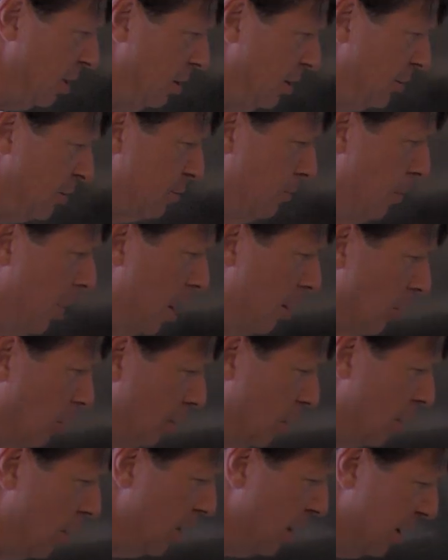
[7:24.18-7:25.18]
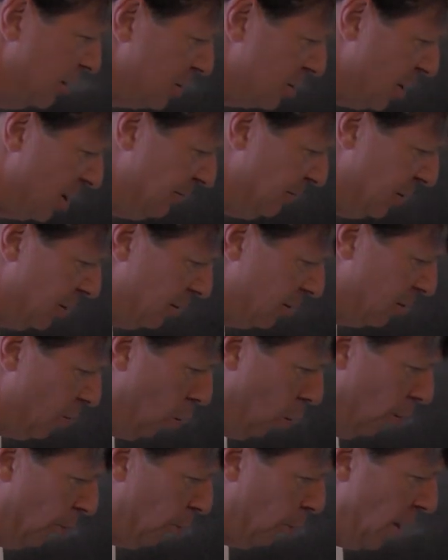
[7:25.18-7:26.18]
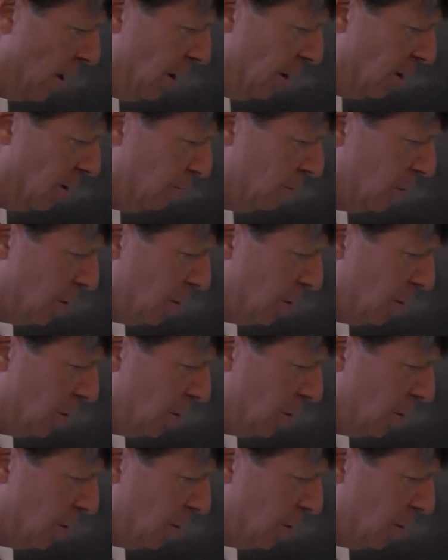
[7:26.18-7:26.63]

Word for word: in this butter, instead of it incorporating and